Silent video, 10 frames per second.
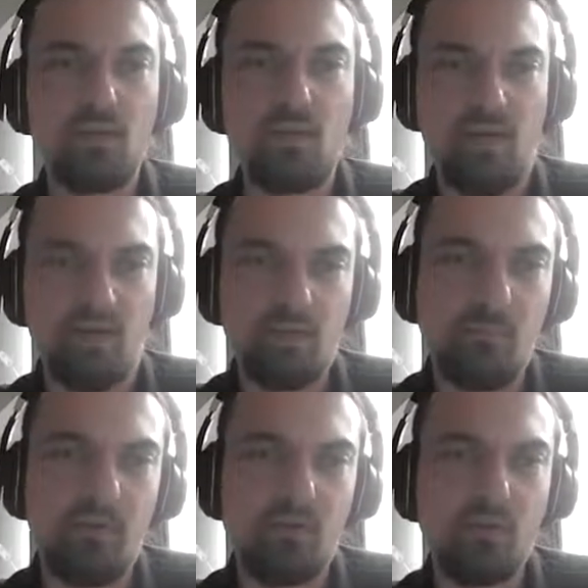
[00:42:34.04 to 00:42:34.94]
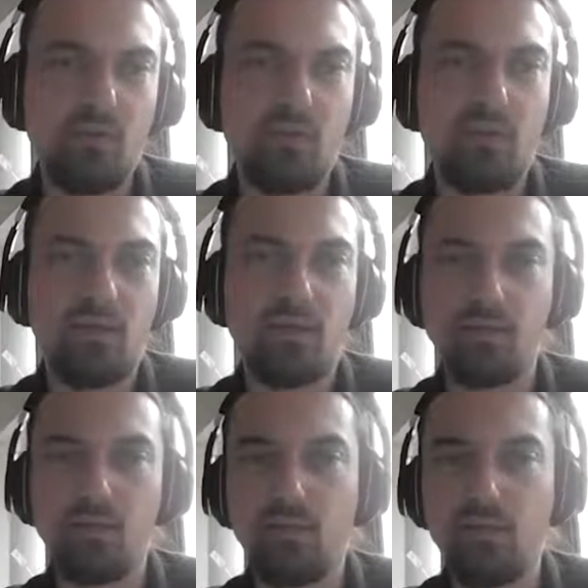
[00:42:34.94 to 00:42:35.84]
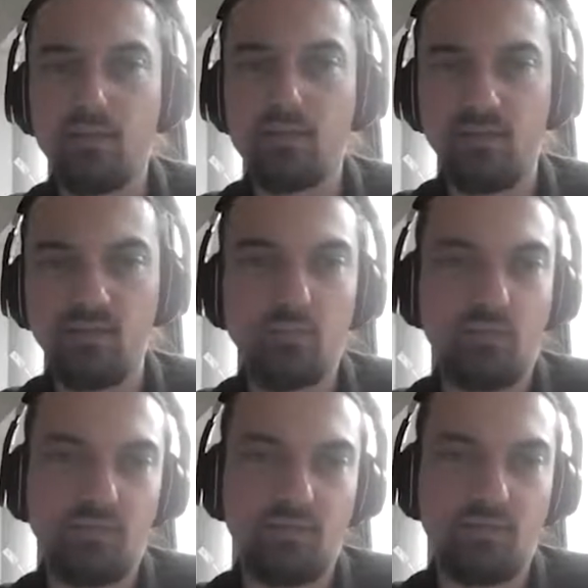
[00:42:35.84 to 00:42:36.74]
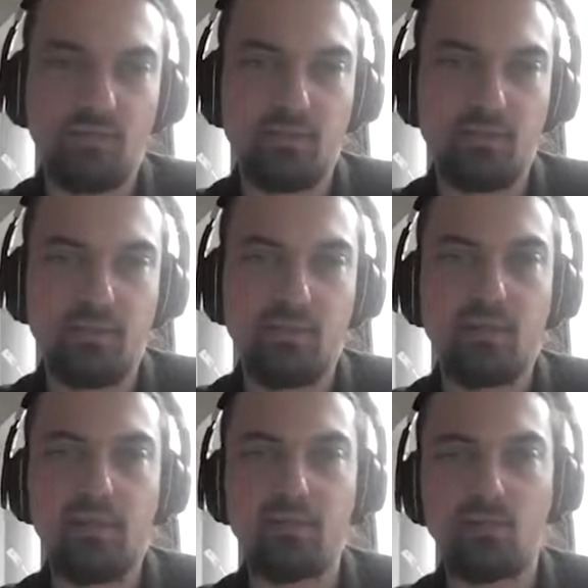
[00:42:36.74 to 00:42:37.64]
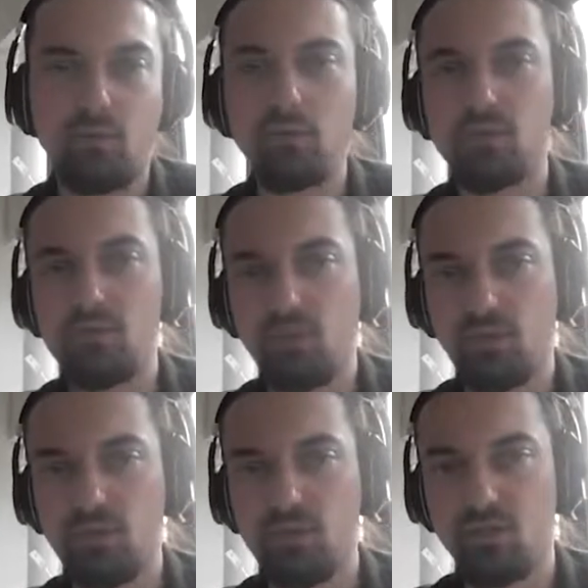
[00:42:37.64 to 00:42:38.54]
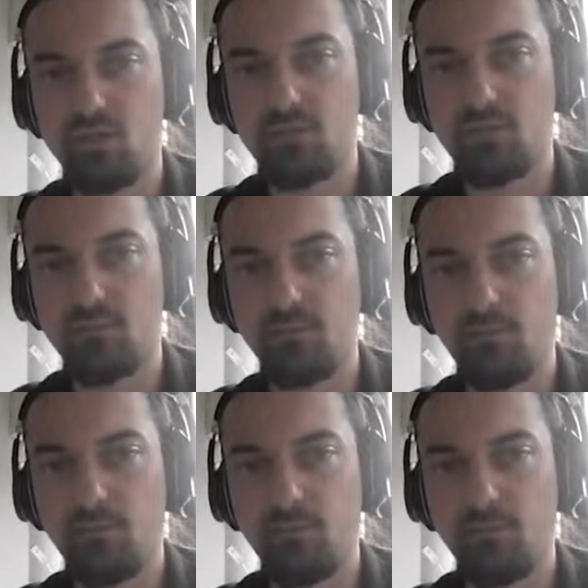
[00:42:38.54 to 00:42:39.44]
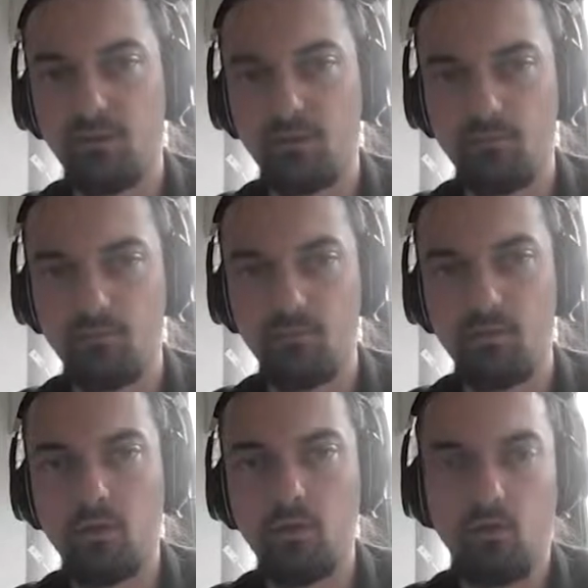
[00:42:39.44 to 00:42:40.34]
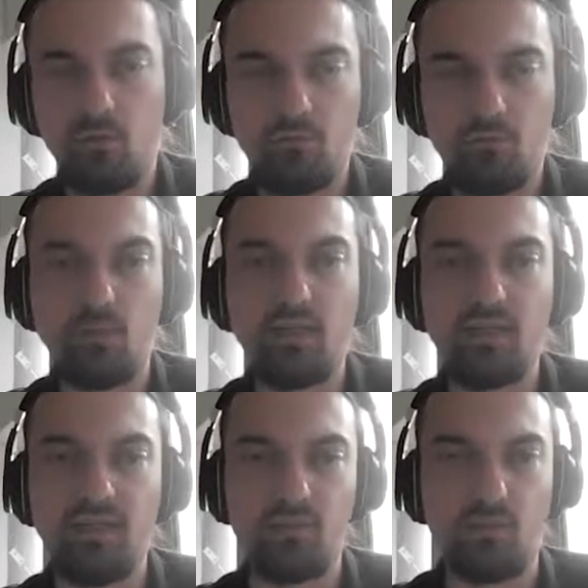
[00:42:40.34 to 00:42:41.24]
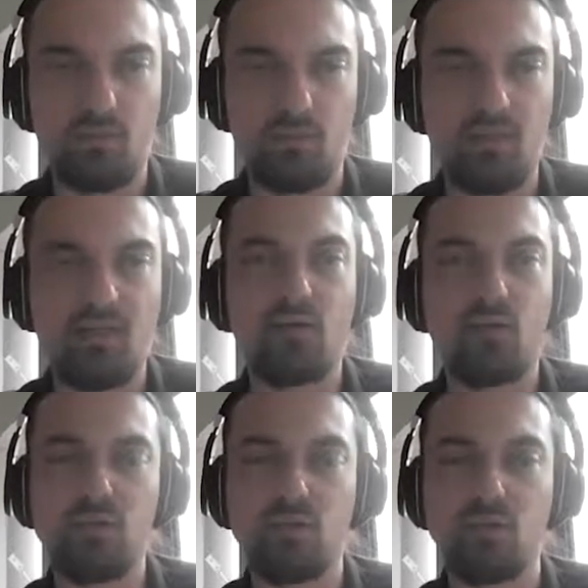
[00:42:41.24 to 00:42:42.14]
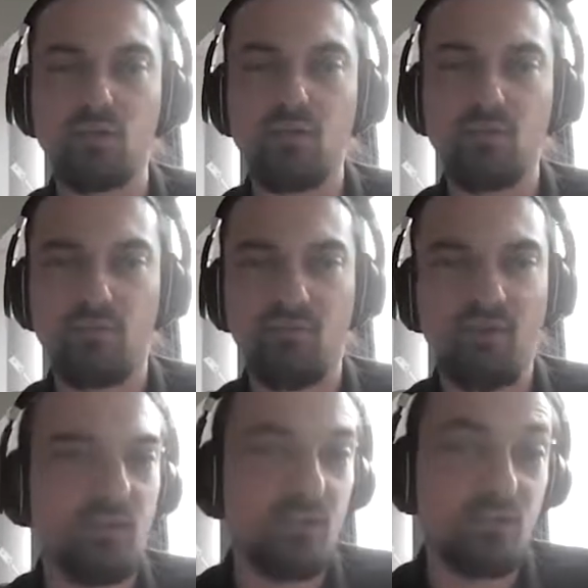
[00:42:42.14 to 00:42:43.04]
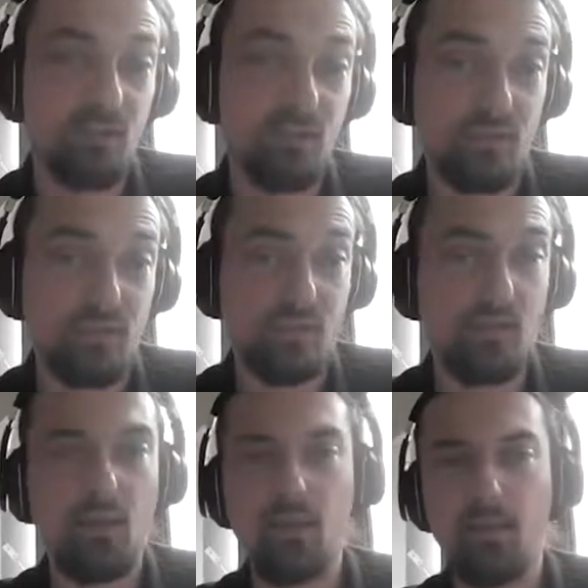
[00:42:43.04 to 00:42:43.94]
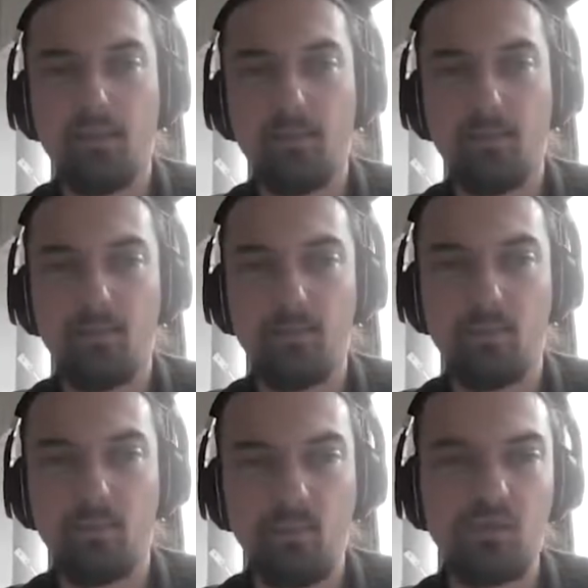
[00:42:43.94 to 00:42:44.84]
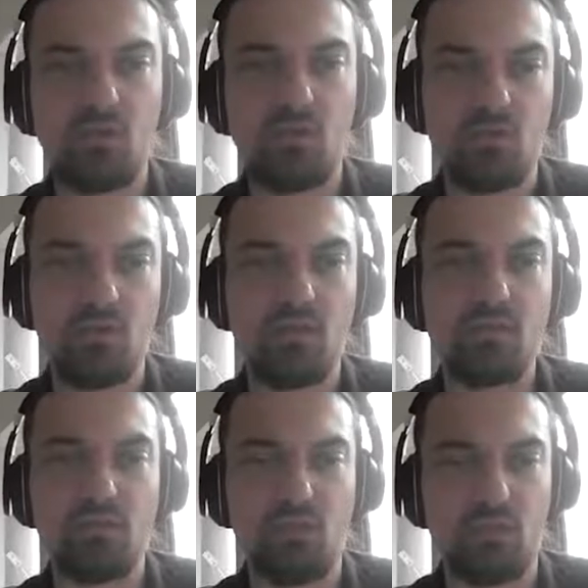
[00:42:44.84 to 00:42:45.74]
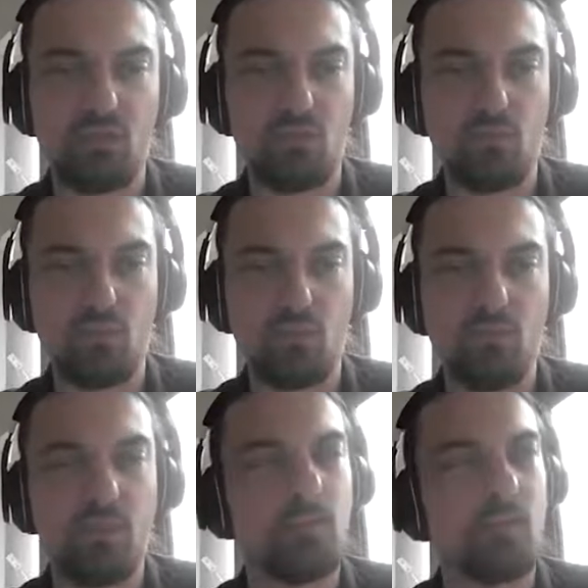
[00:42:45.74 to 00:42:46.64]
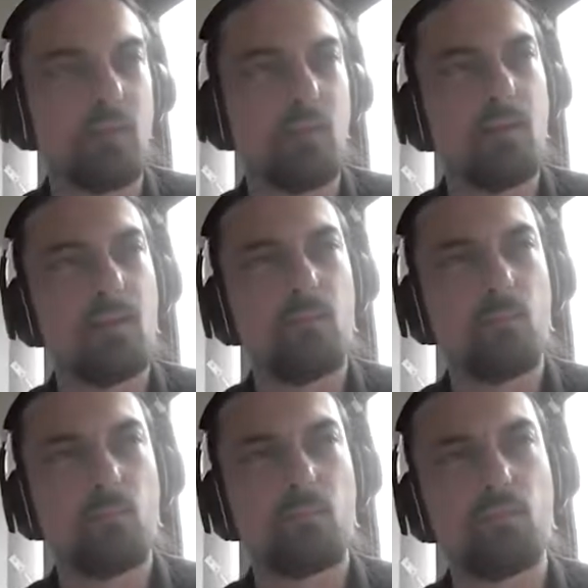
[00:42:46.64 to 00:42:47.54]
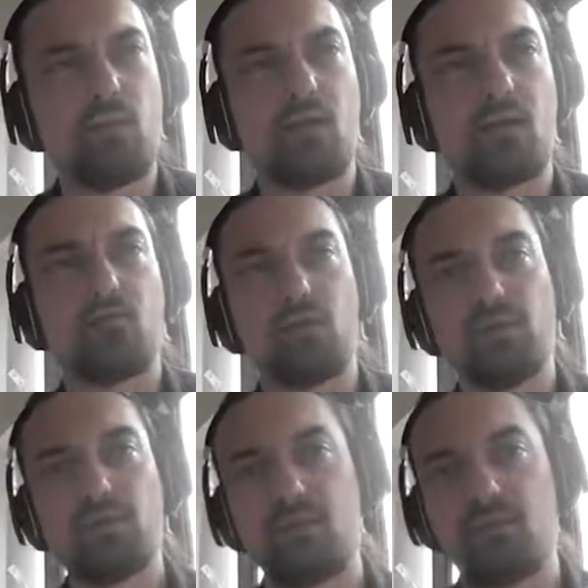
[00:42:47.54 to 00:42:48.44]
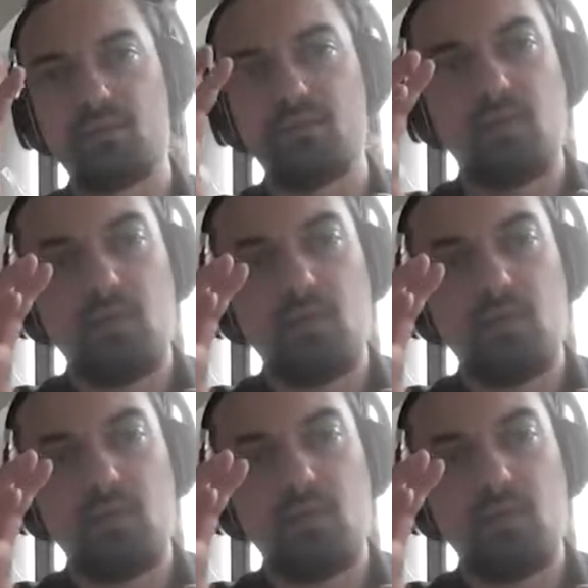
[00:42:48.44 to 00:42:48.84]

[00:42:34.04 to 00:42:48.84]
Another method is interpreting the internal structures of neural networks. And there are also some very interesting research in this direction, where people, for instance,